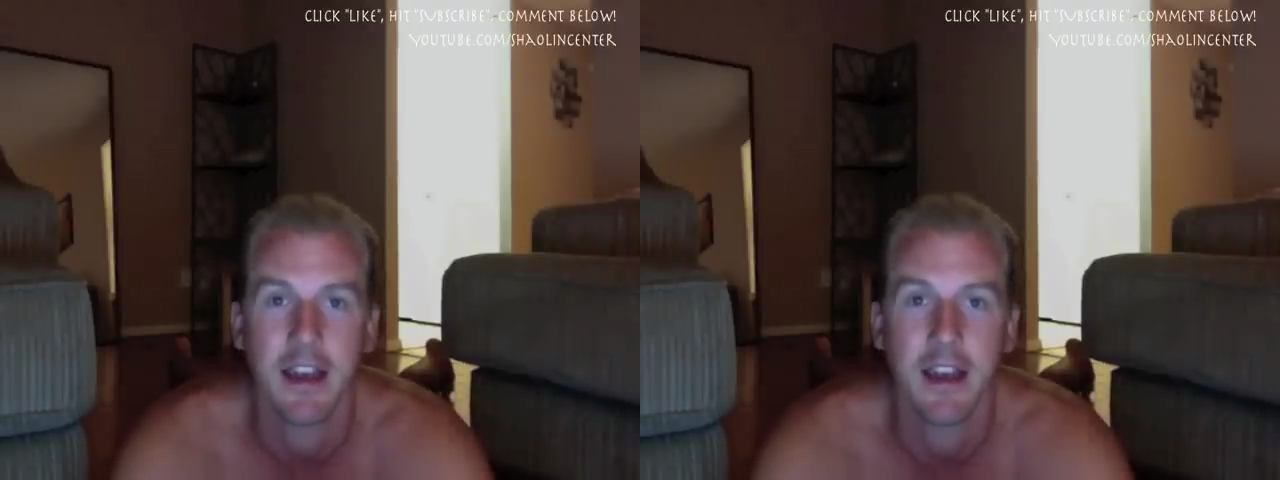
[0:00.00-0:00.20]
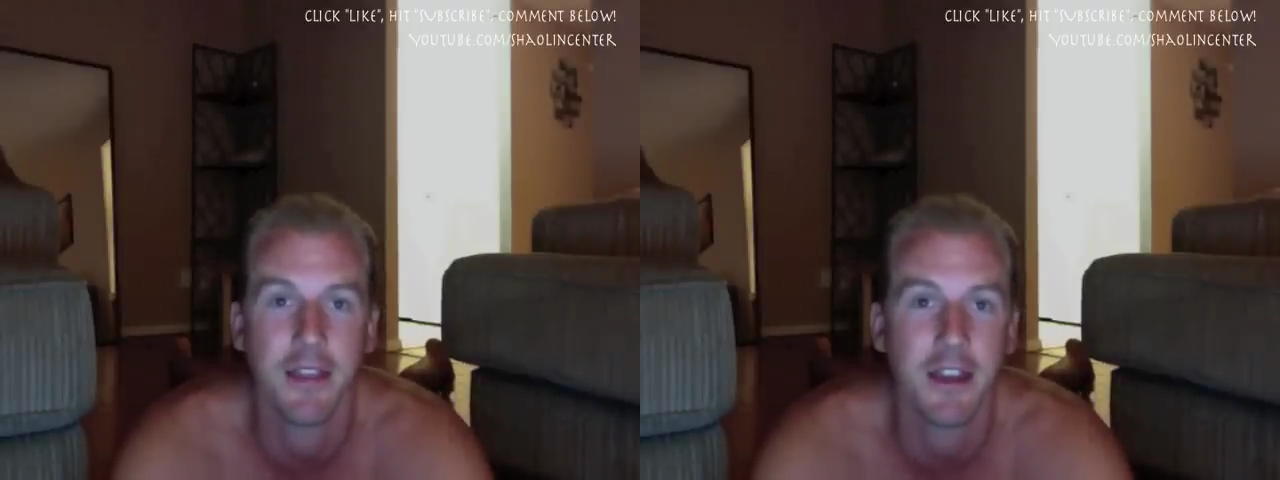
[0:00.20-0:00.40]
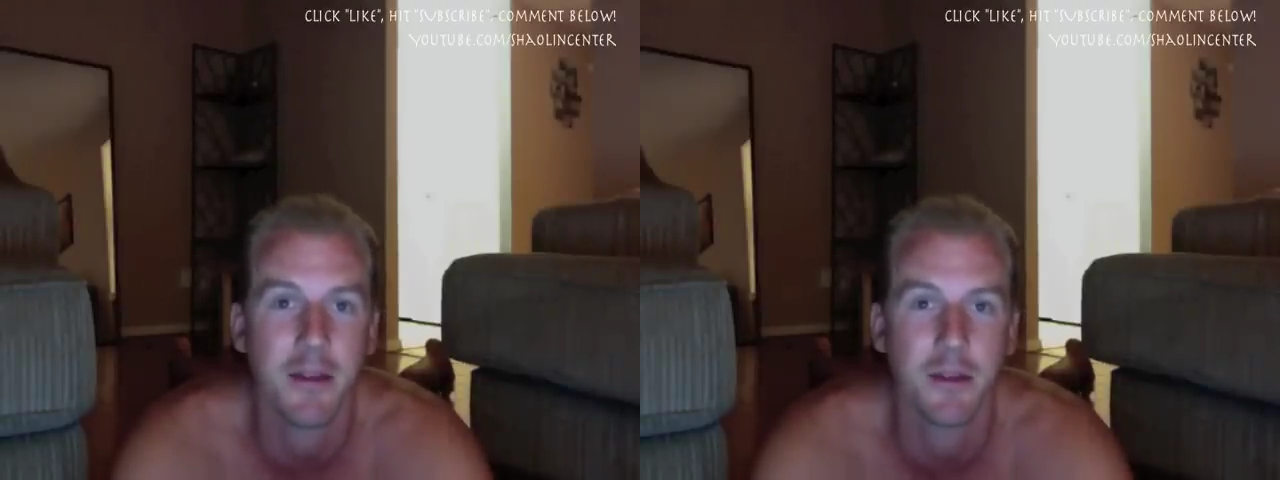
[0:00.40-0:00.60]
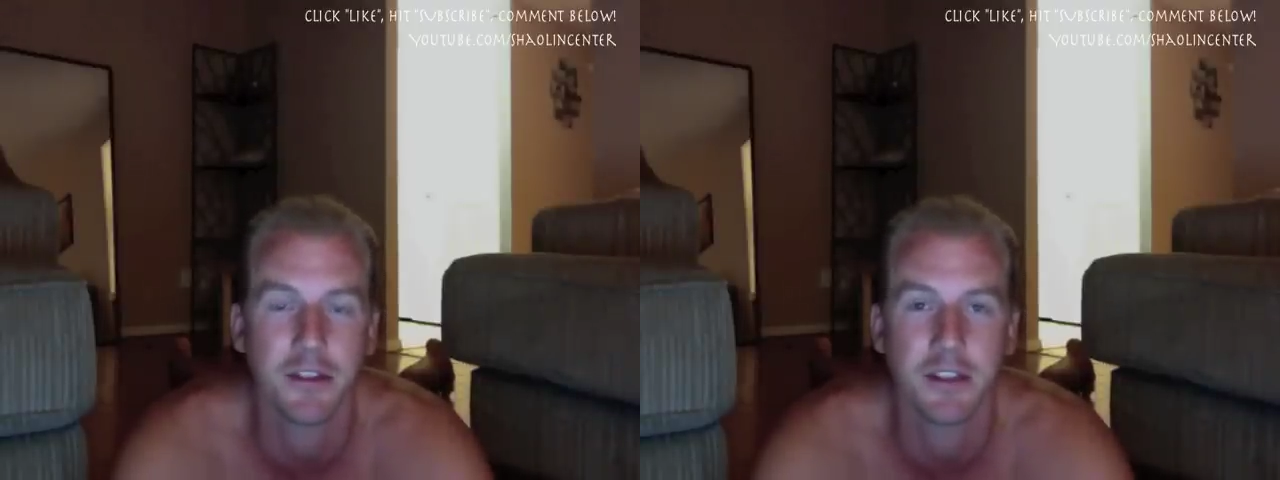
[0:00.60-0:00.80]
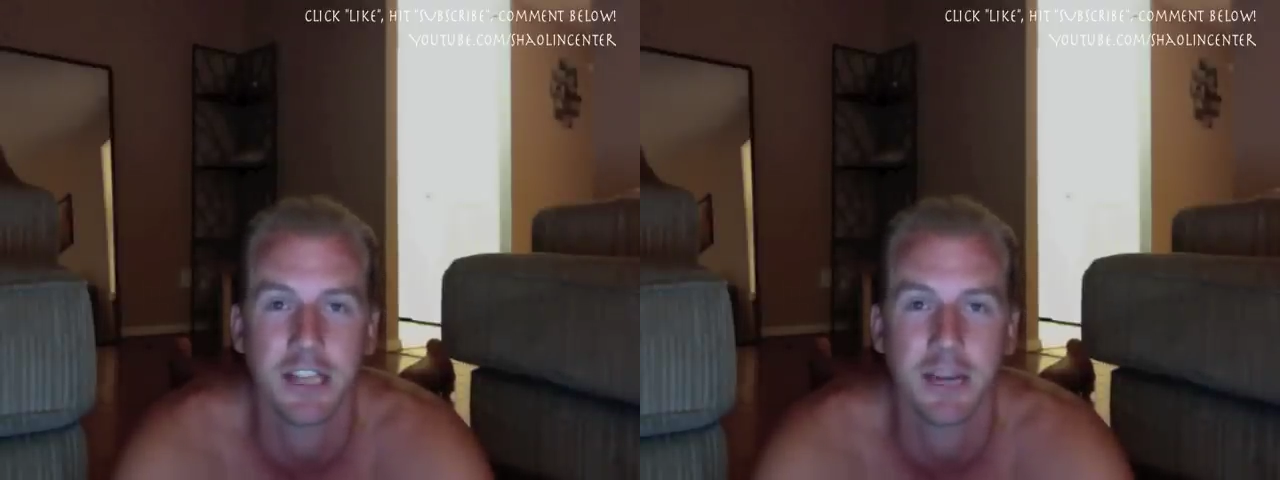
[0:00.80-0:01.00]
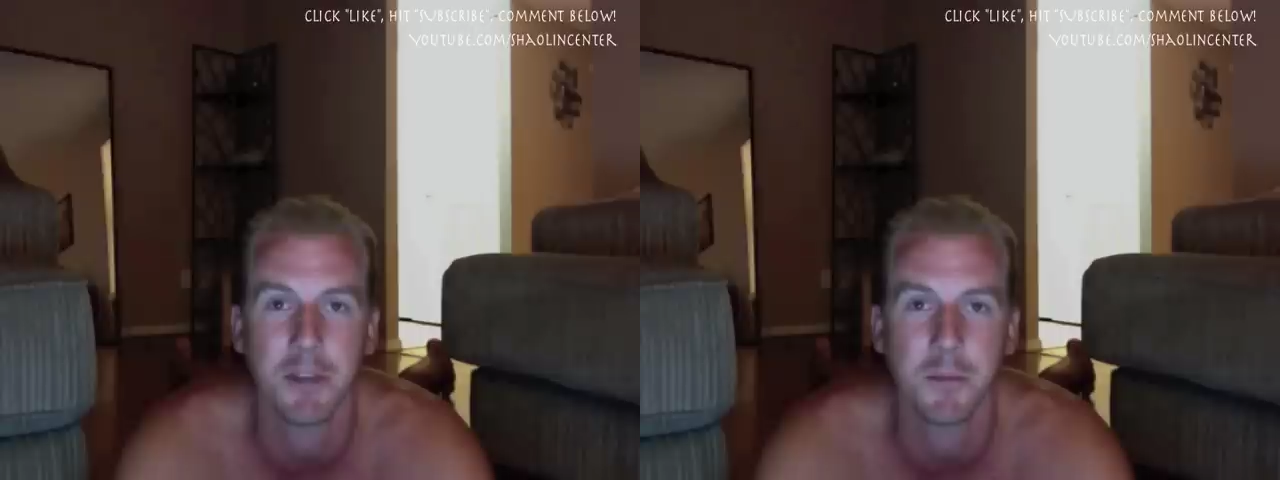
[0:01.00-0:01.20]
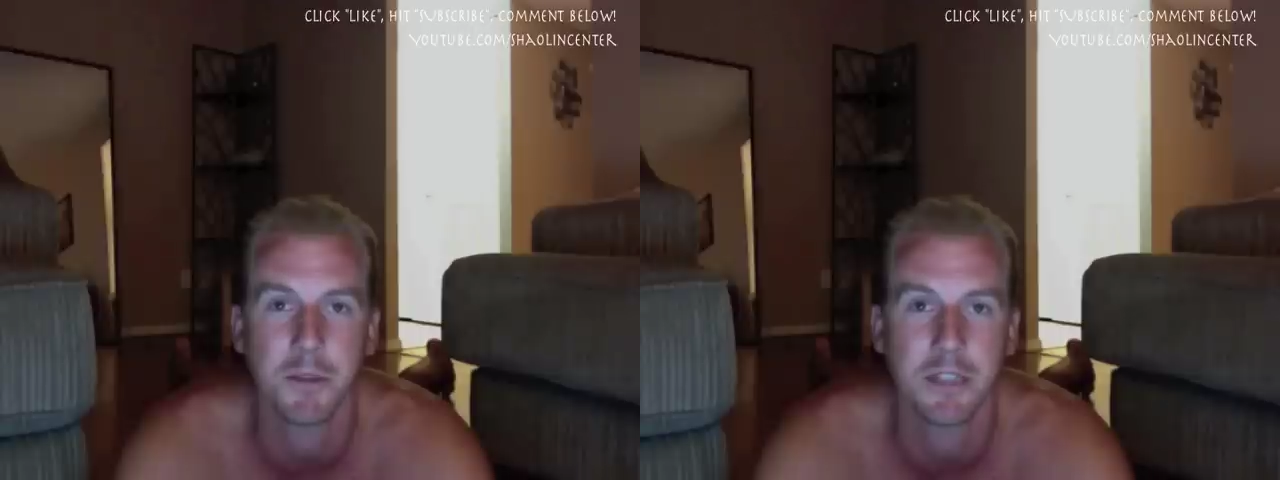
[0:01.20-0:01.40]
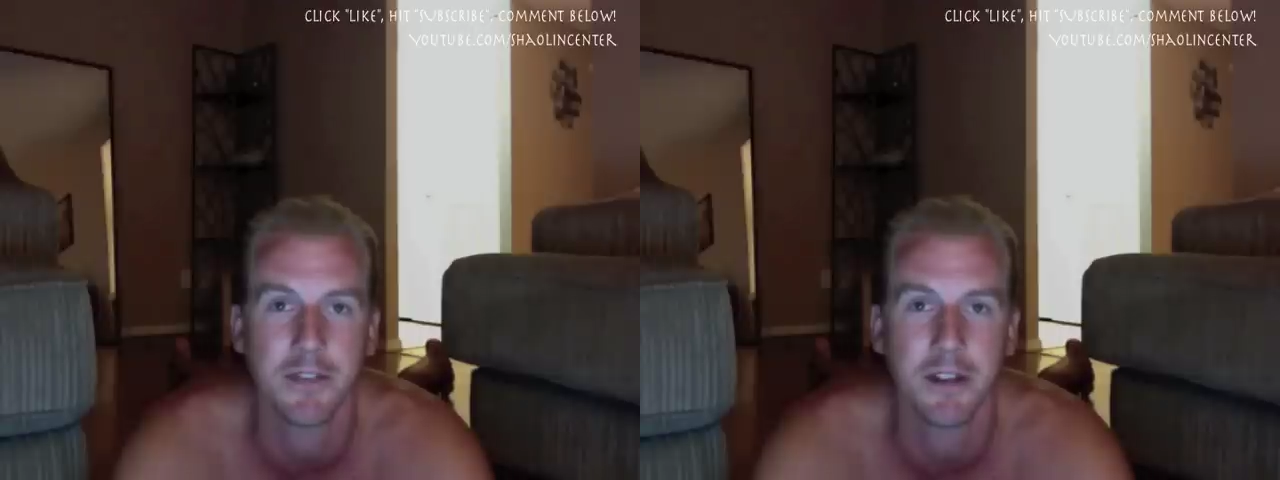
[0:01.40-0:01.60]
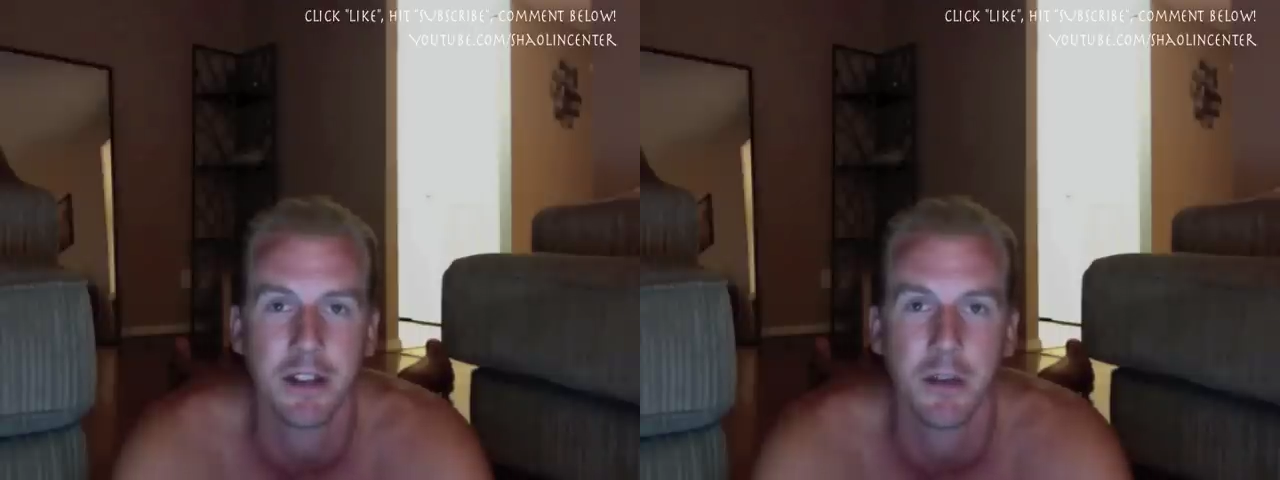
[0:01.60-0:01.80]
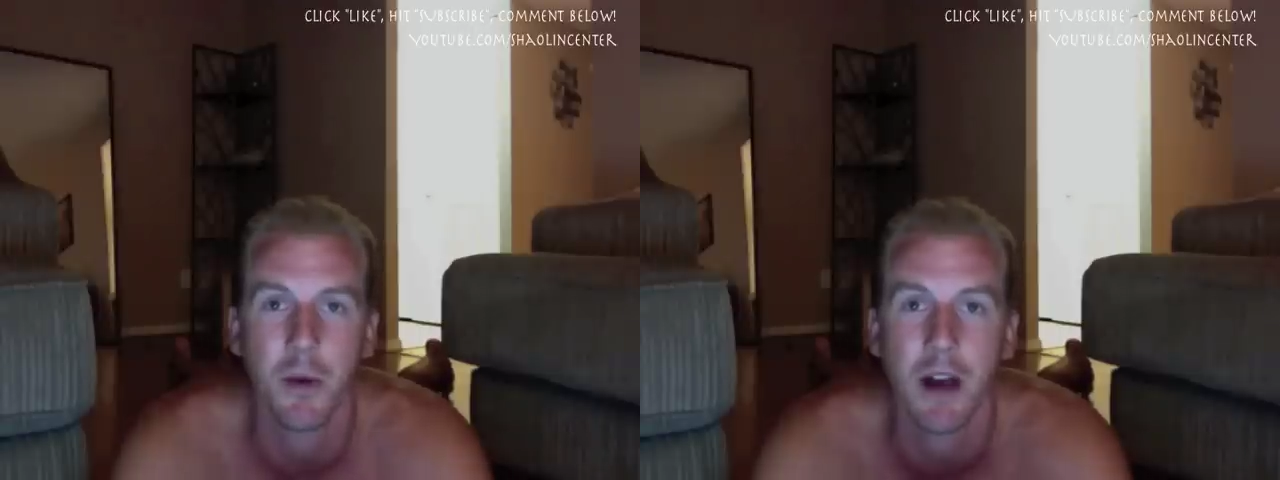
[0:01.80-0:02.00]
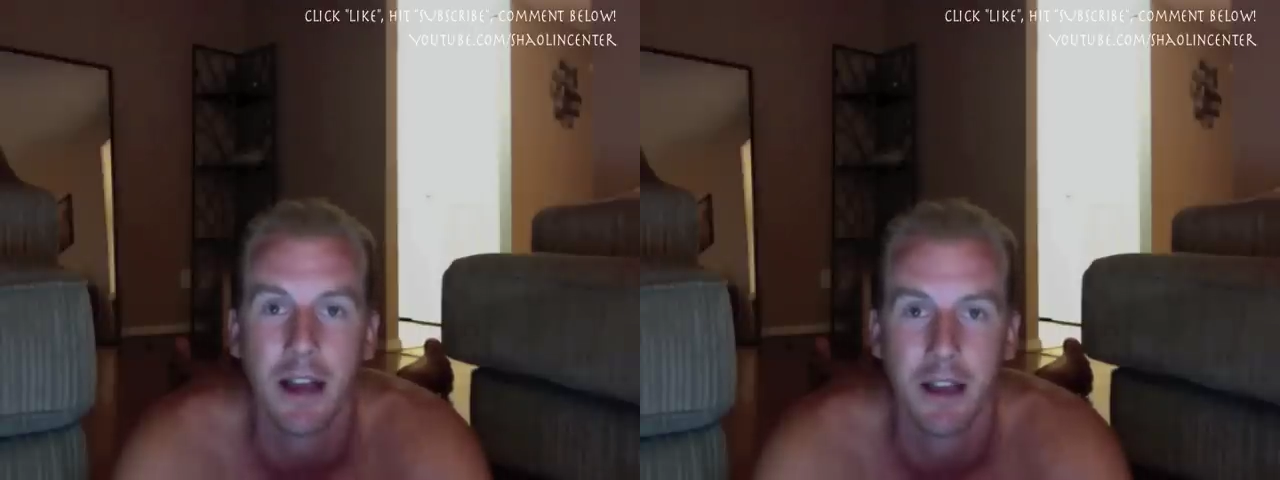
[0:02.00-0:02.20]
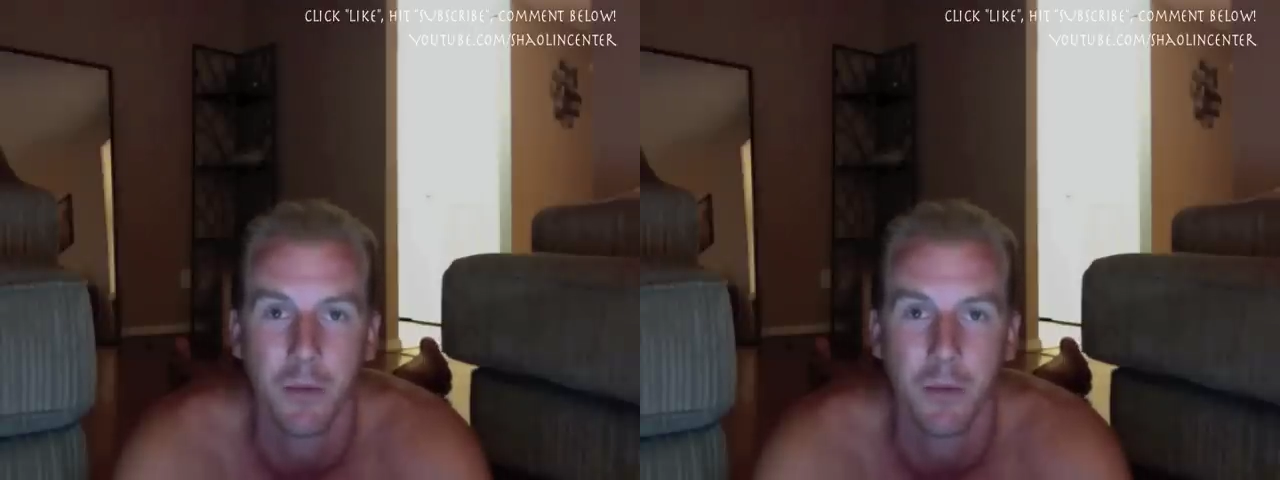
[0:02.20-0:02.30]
And then I want you to tell me specifically why.